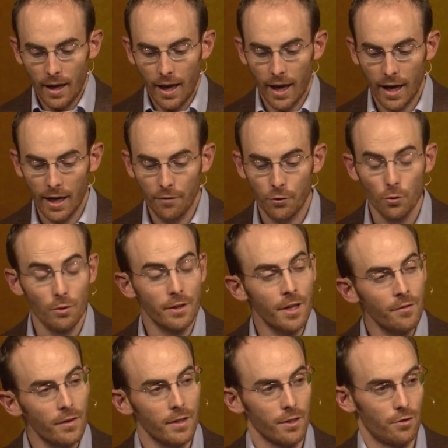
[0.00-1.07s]
And if you
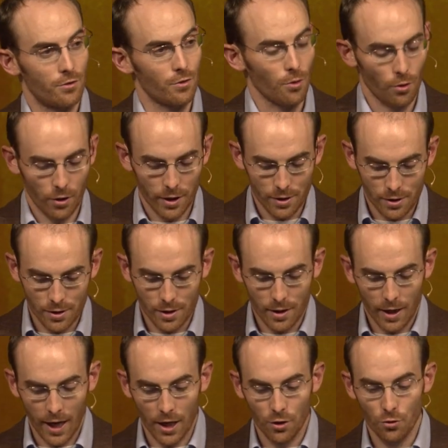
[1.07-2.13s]
live in these stories and